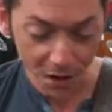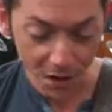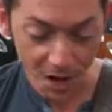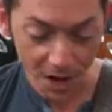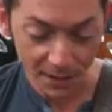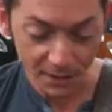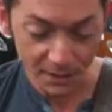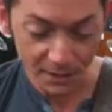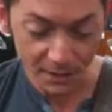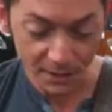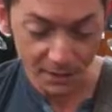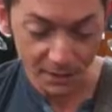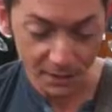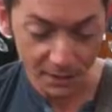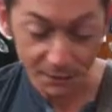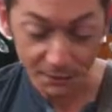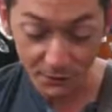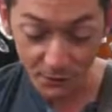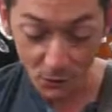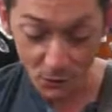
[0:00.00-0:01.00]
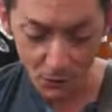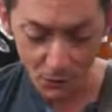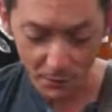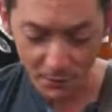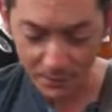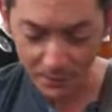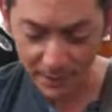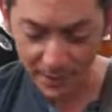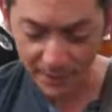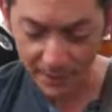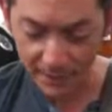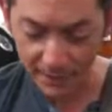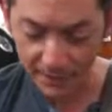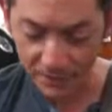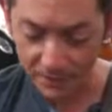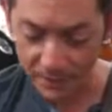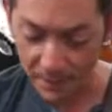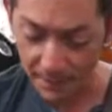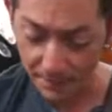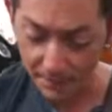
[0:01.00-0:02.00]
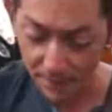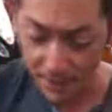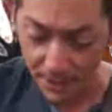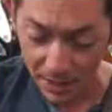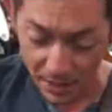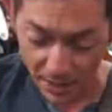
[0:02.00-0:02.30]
on the floor with me at any given time.